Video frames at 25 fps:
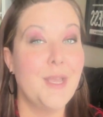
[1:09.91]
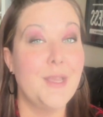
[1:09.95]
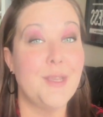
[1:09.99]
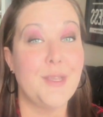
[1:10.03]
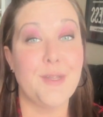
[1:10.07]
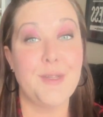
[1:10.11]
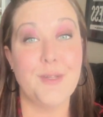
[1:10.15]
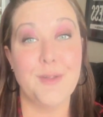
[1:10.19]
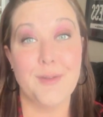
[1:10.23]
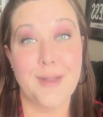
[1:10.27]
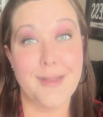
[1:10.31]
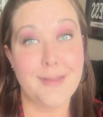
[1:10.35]

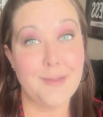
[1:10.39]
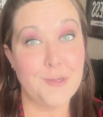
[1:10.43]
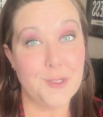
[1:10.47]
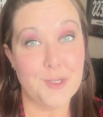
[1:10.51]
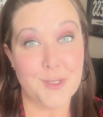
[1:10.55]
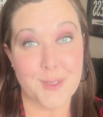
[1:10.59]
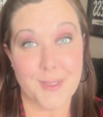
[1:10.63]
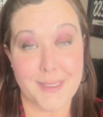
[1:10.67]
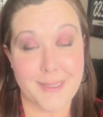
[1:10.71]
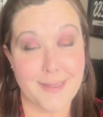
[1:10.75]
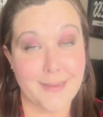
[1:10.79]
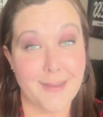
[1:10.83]
You know,
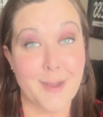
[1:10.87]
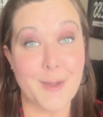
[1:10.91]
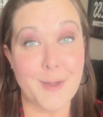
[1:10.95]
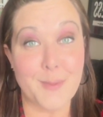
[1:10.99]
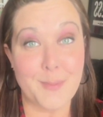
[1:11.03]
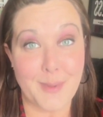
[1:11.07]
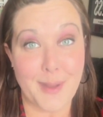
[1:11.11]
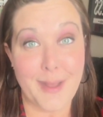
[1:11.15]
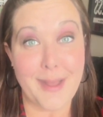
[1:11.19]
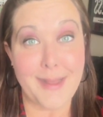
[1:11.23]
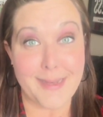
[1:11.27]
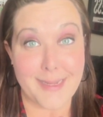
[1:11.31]
actually, our
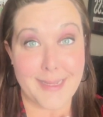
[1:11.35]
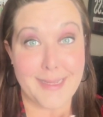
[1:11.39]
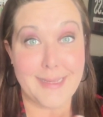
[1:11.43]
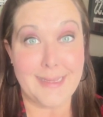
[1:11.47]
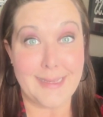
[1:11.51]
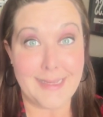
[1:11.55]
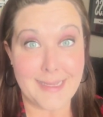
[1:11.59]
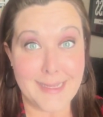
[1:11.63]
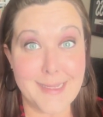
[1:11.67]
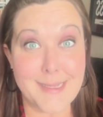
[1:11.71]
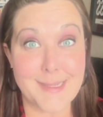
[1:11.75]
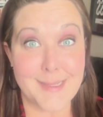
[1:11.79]
body
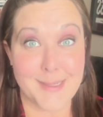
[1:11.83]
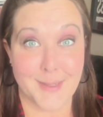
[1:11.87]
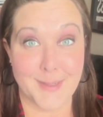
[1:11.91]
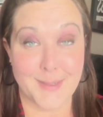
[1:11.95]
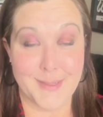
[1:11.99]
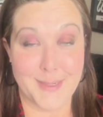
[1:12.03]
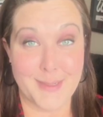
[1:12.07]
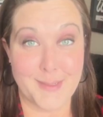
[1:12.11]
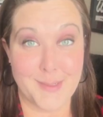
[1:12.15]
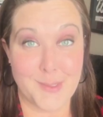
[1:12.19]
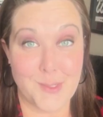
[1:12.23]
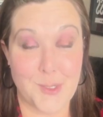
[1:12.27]
is our
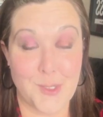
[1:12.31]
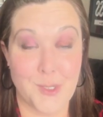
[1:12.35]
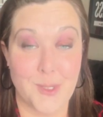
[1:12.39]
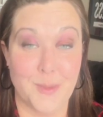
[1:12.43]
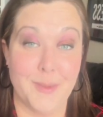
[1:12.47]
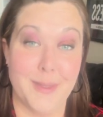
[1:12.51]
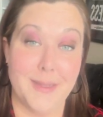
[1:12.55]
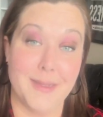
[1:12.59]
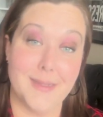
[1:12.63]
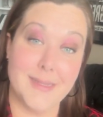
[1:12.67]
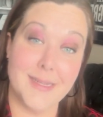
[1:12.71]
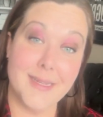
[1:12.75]

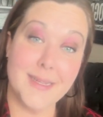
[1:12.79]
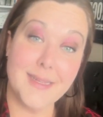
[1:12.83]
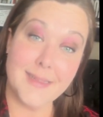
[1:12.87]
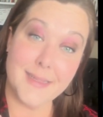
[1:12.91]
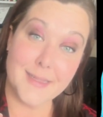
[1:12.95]
instrument.